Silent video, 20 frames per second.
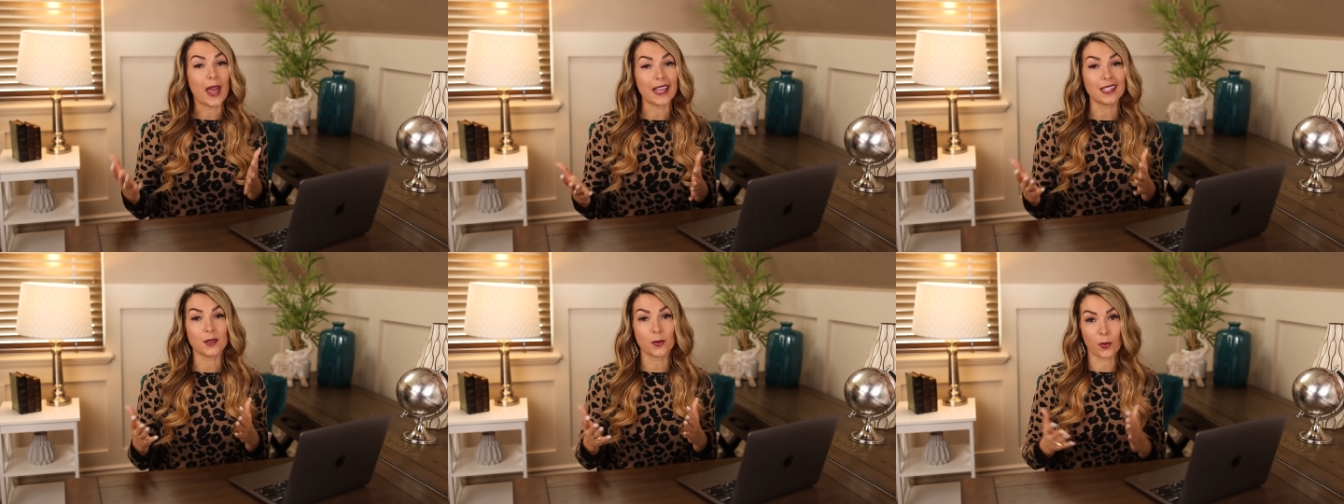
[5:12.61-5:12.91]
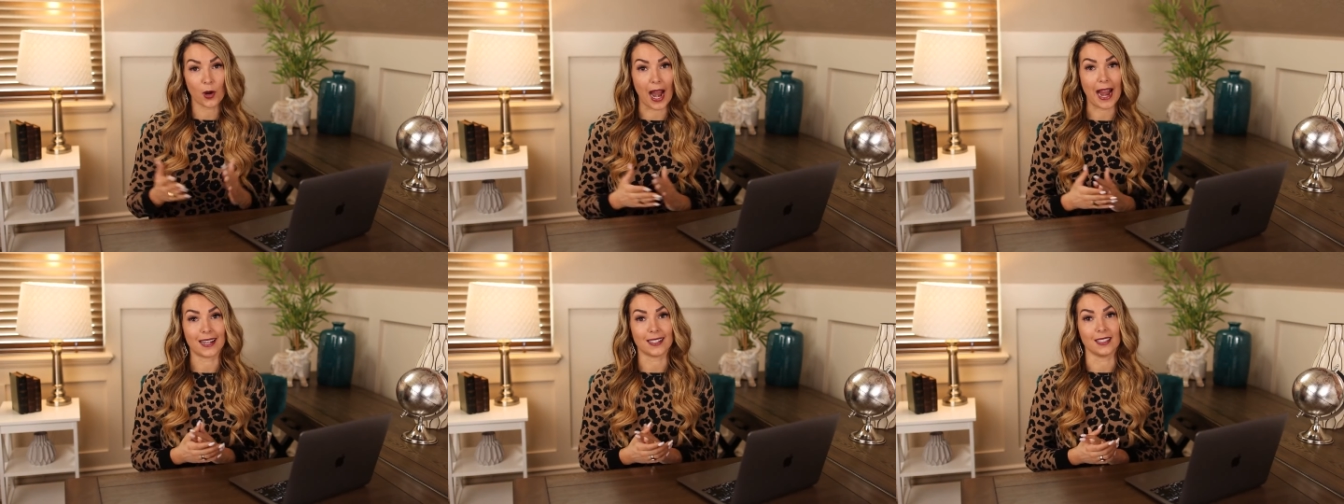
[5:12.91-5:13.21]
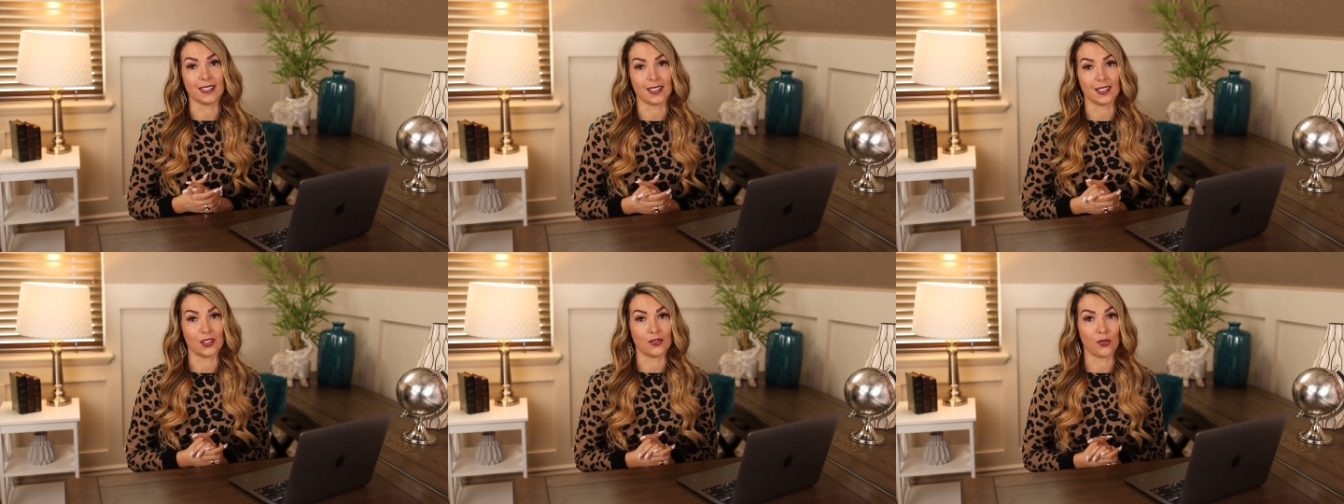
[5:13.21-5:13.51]
best
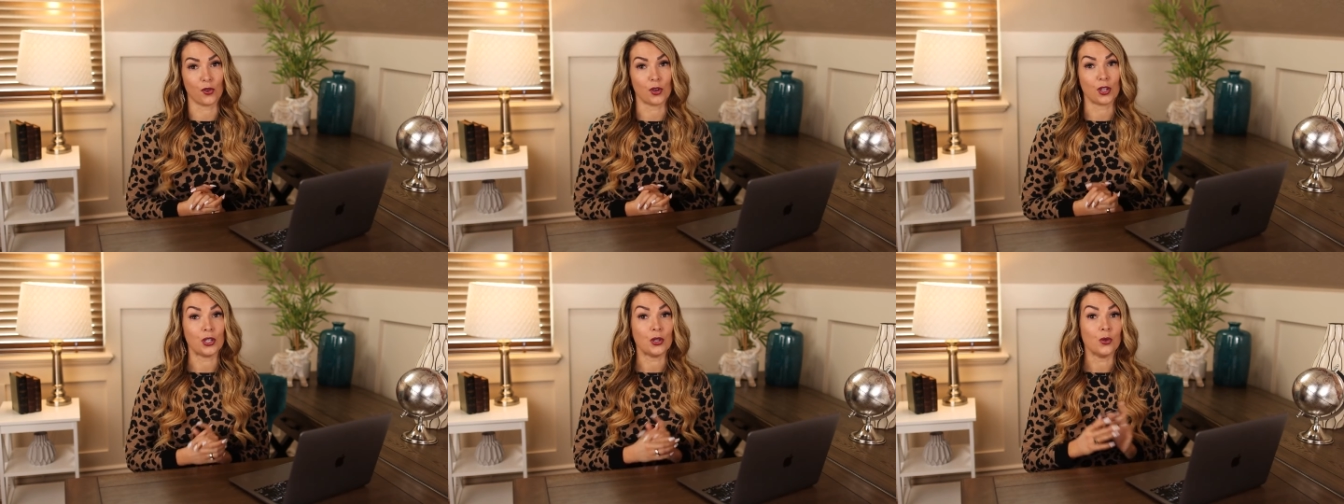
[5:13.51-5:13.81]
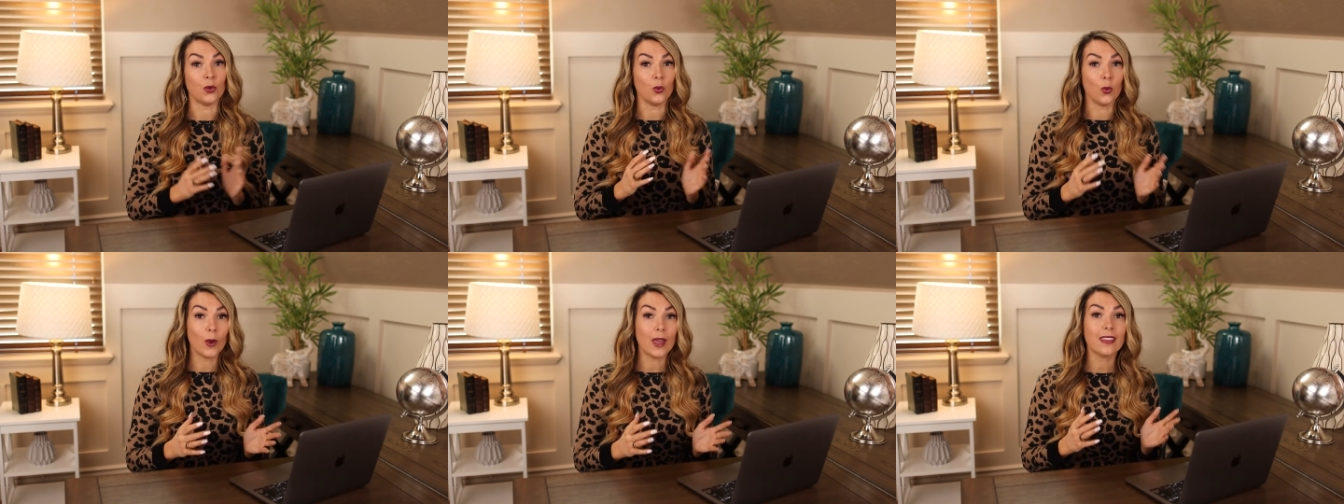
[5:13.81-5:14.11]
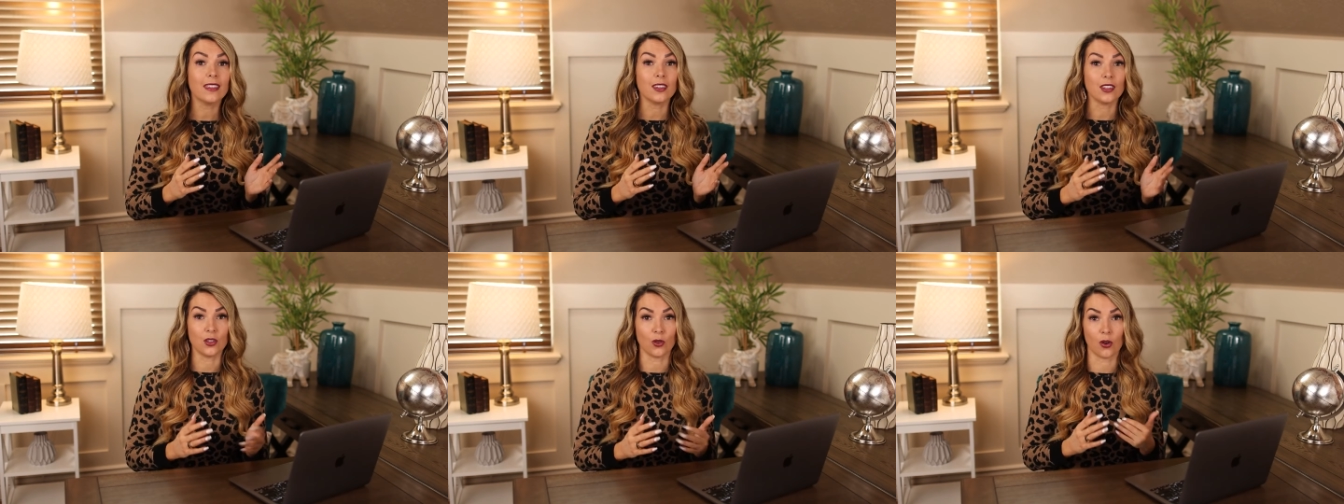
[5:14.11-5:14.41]
practices for you
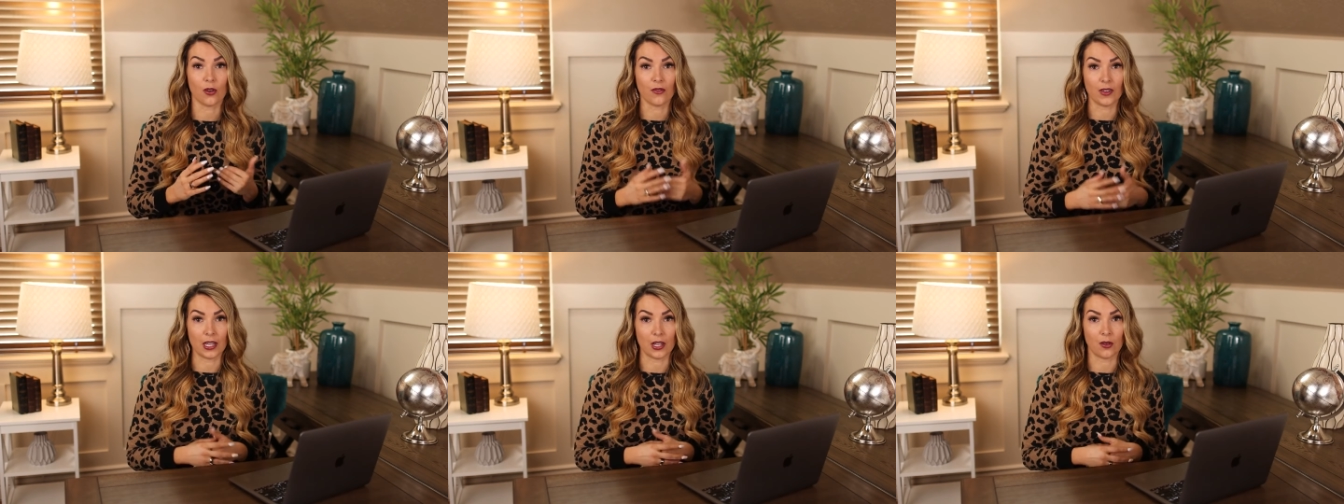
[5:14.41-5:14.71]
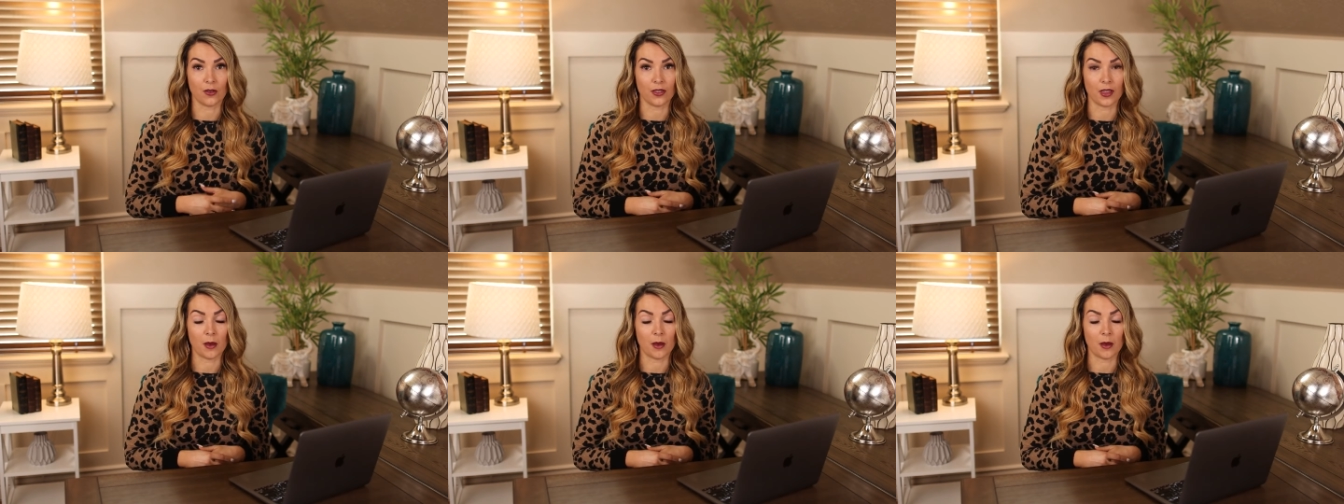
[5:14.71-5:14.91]
with your video